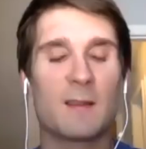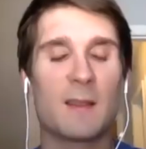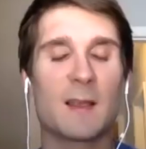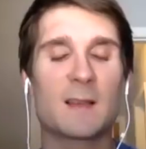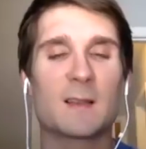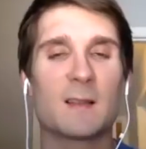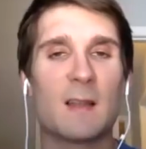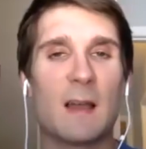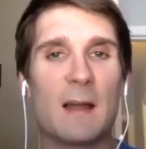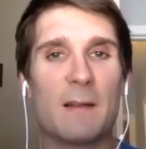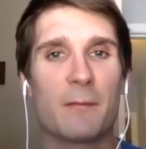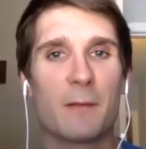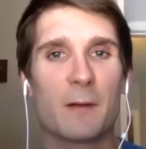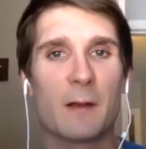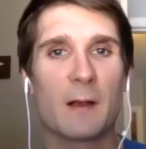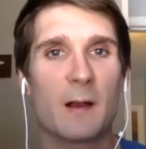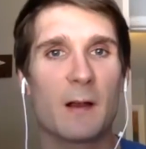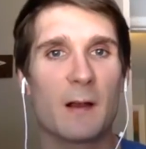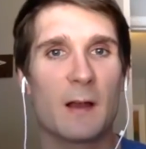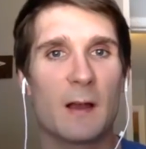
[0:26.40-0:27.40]
Thanks a lot
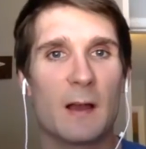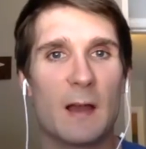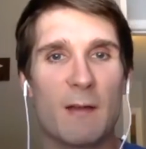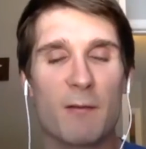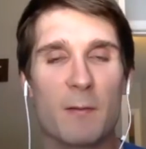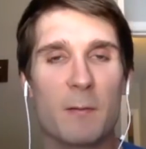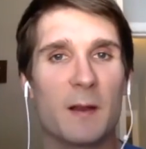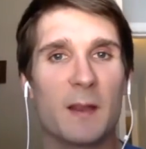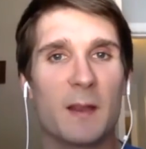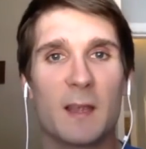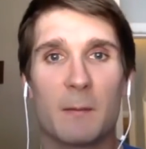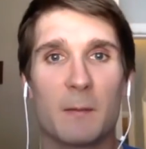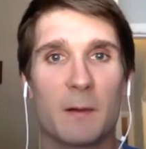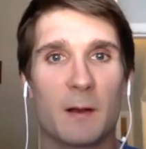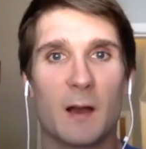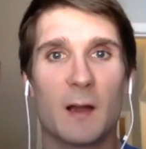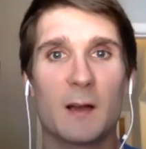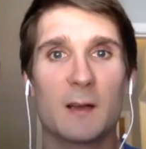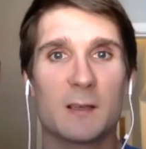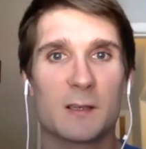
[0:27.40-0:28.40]
for everybody coming
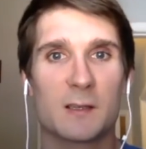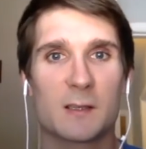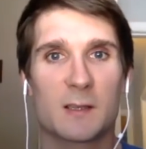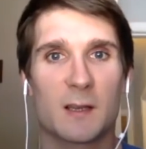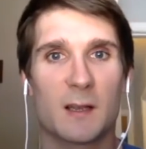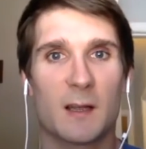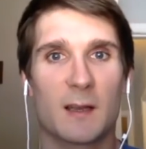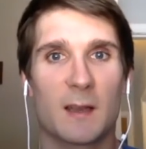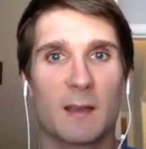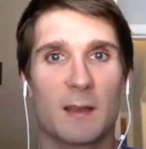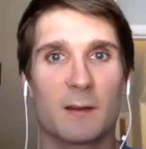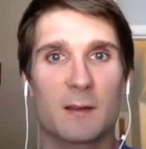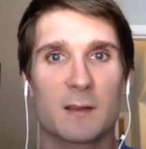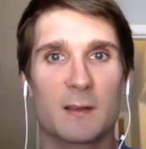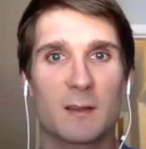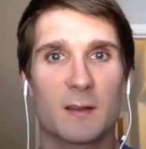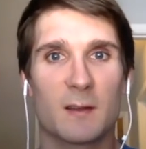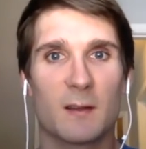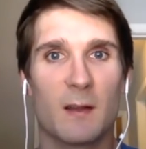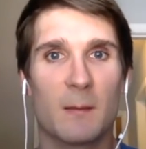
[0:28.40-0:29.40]
on, just giving
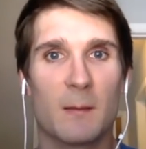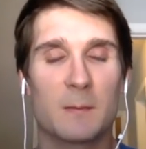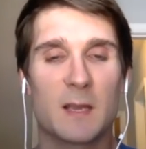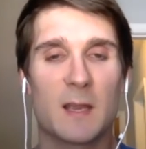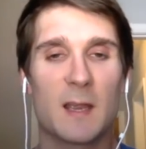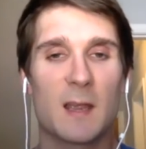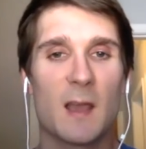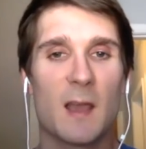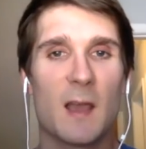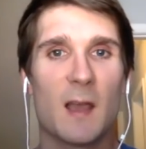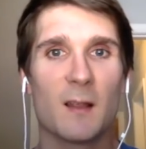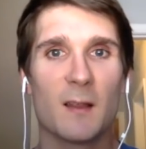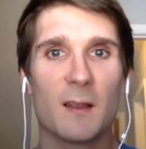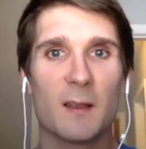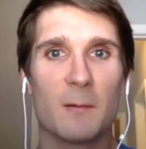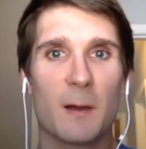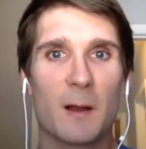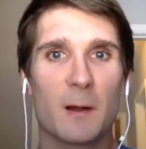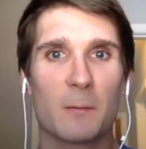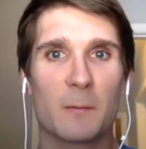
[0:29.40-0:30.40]
us a little update.
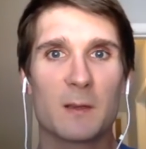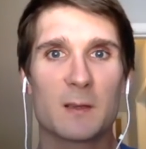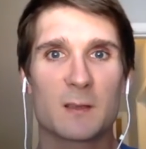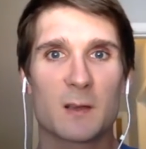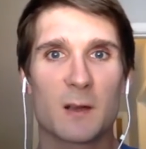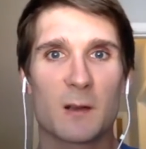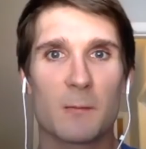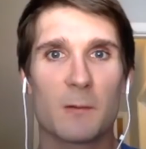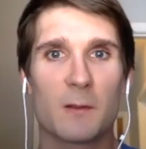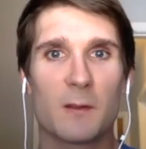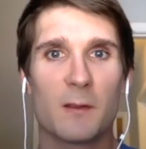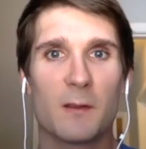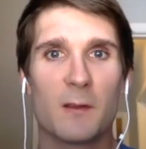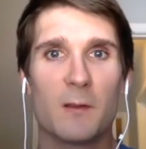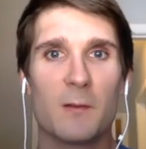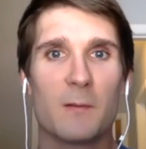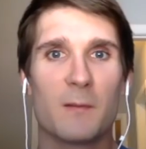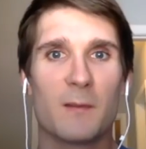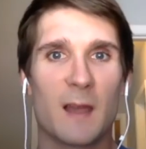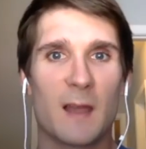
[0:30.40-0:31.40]
Lee, why don't we start with
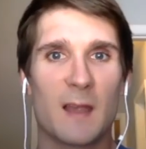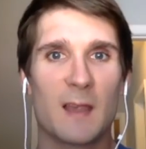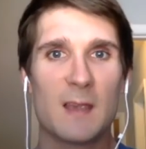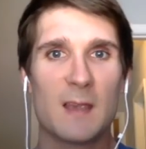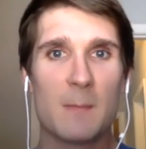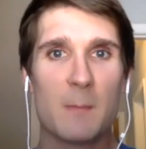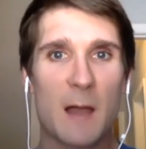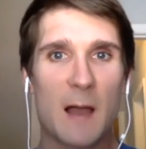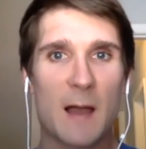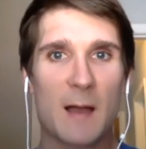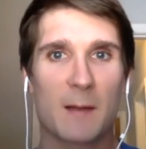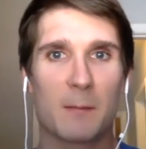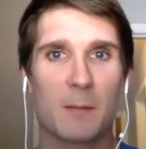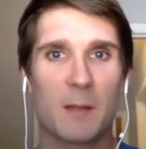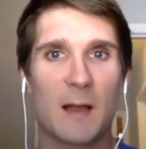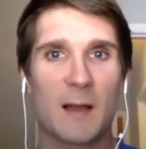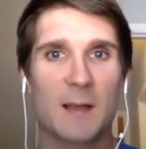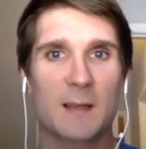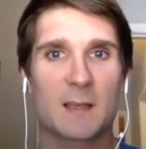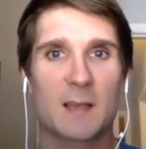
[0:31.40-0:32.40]
you? We've got Epoch
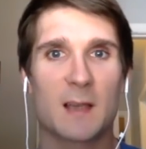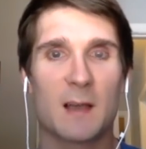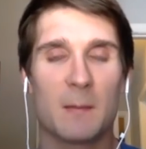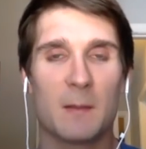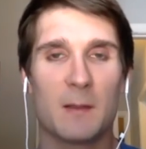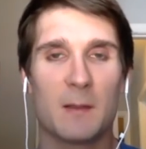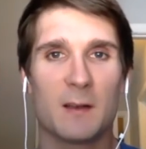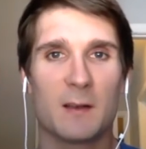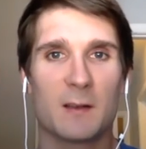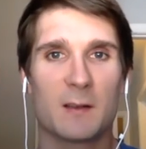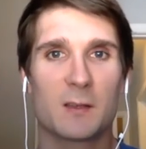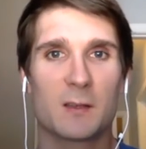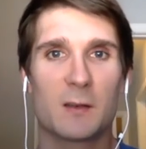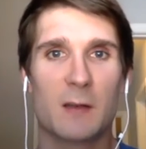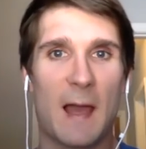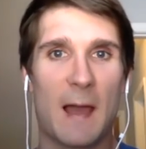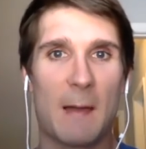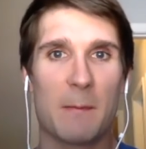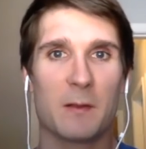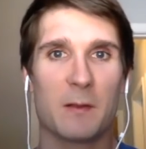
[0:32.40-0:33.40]
Blocks coming. That should
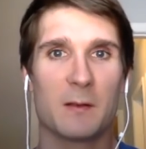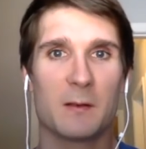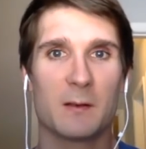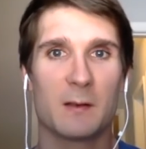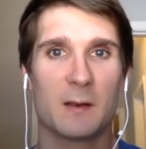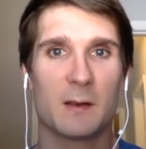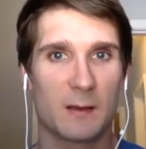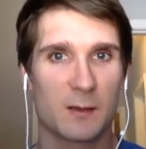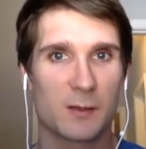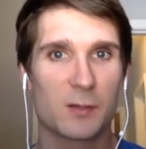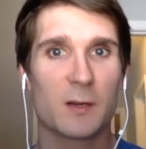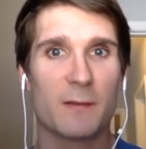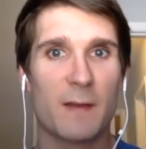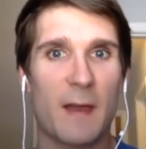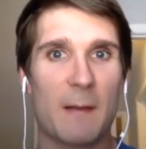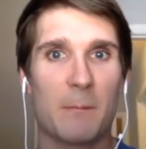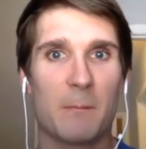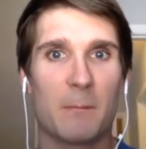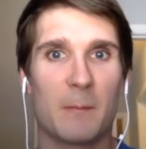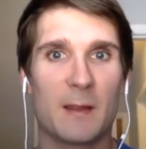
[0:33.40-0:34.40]
have
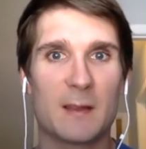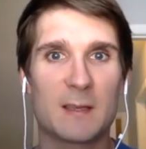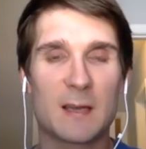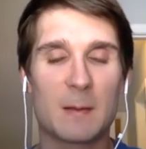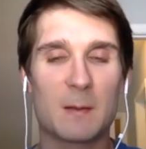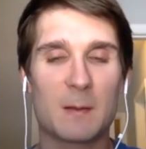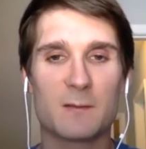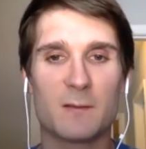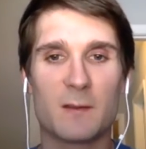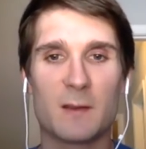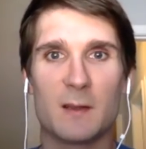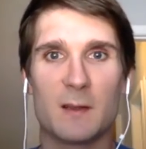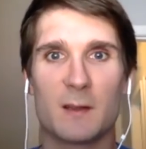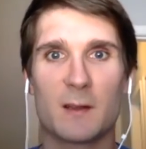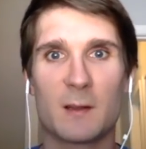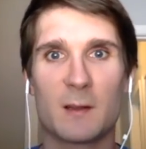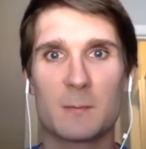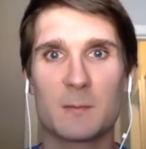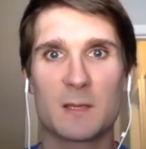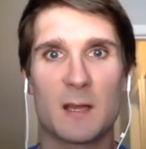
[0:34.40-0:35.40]
happened by the time this video
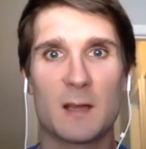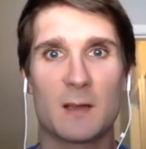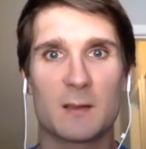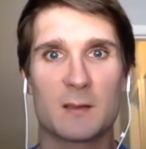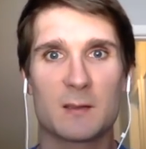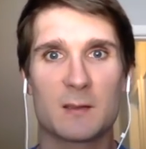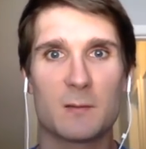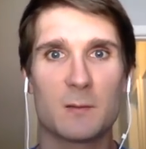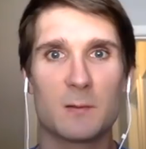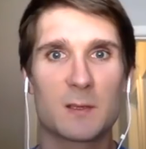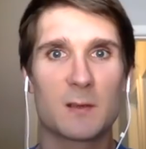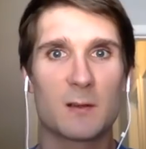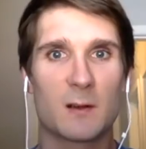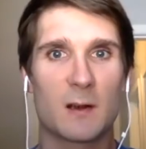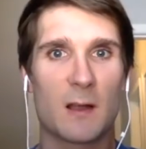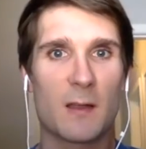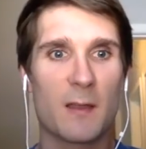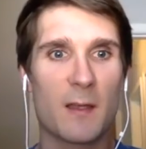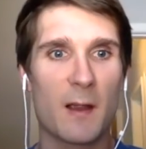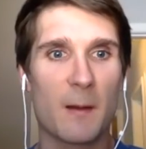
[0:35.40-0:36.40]
comes out. So what's going
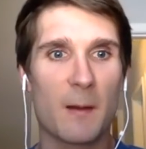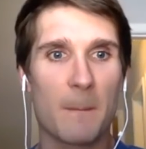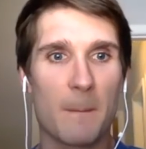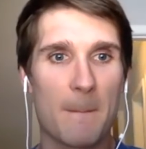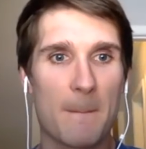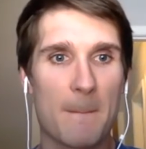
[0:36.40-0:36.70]
on there?